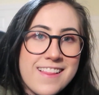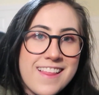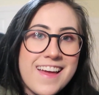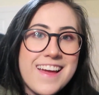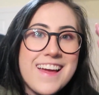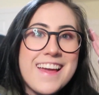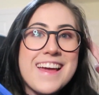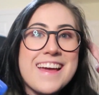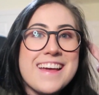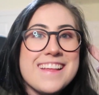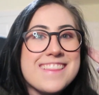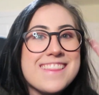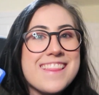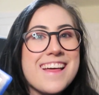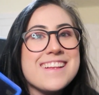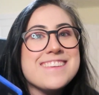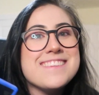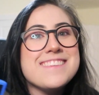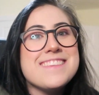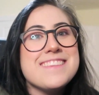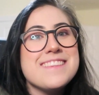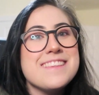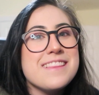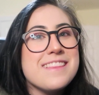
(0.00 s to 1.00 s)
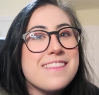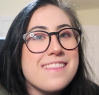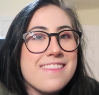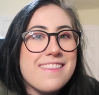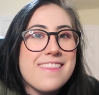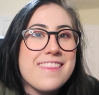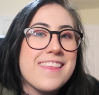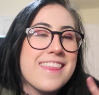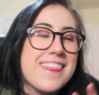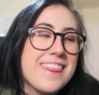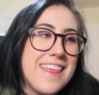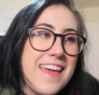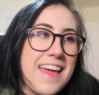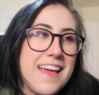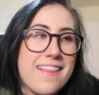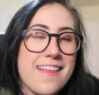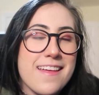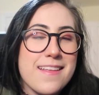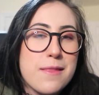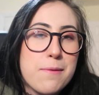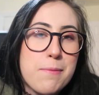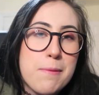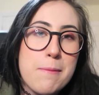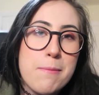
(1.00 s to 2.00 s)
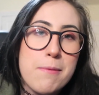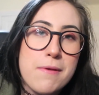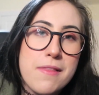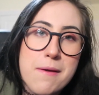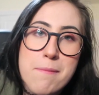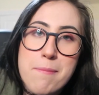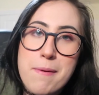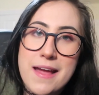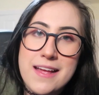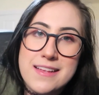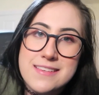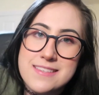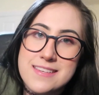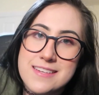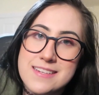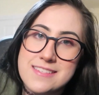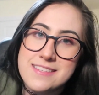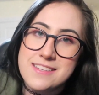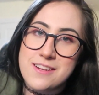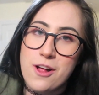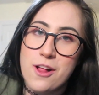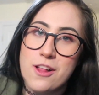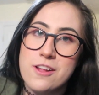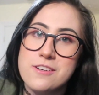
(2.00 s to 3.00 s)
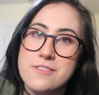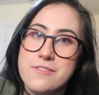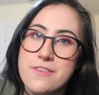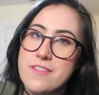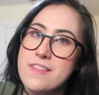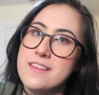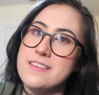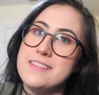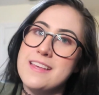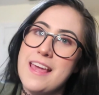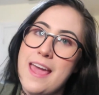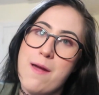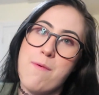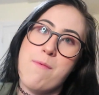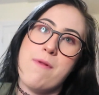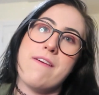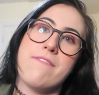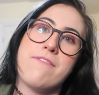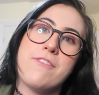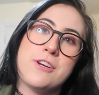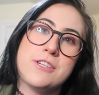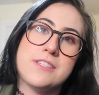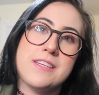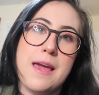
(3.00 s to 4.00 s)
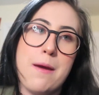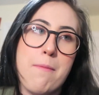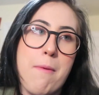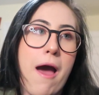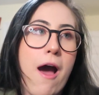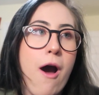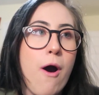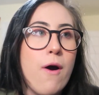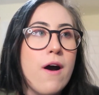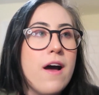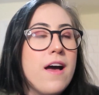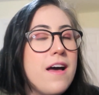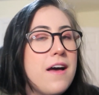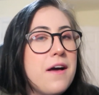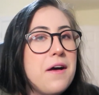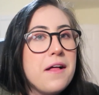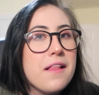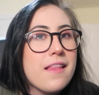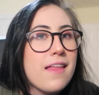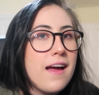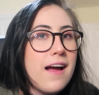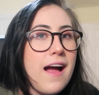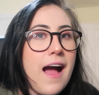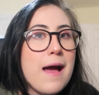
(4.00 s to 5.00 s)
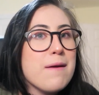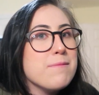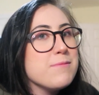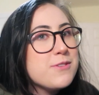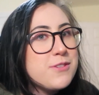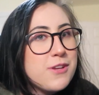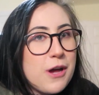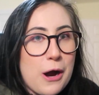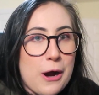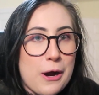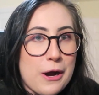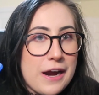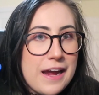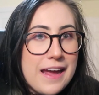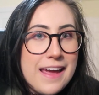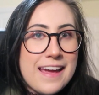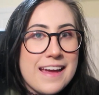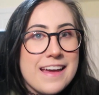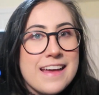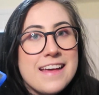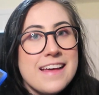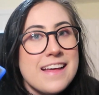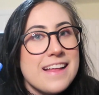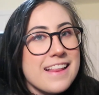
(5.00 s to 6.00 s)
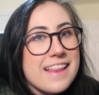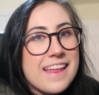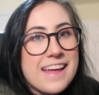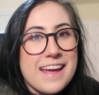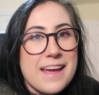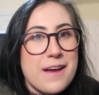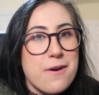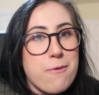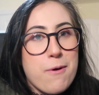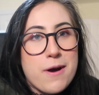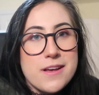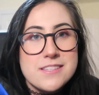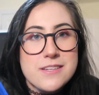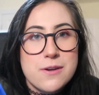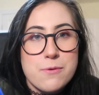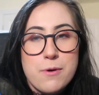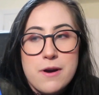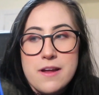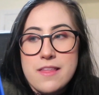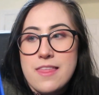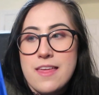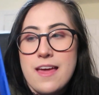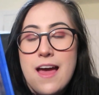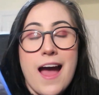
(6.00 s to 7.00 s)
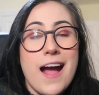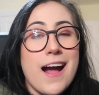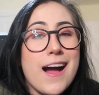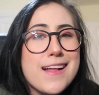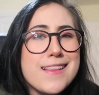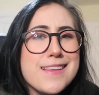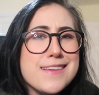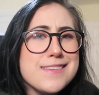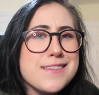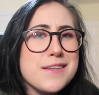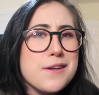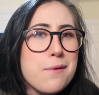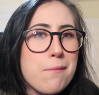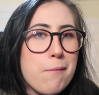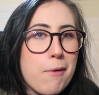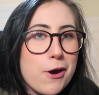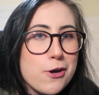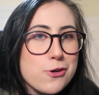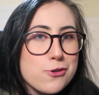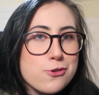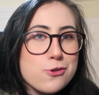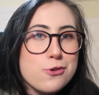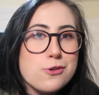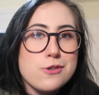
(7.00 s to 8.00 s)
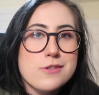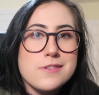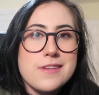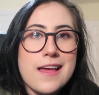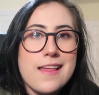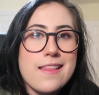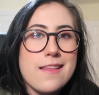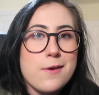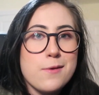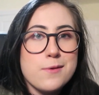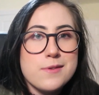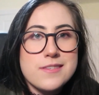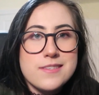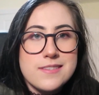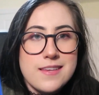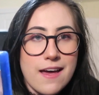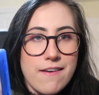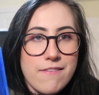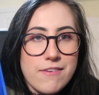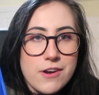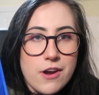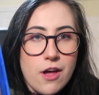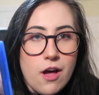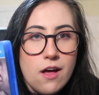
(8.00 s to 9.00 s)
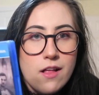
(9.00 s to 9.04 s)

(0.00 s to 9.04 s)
Like, that's the thing. Like, the people that paid $60 for this game when it first came out, like, I'm sorry. Like, it wasn't worth it. I got this at a Marshall's. I think it was $7.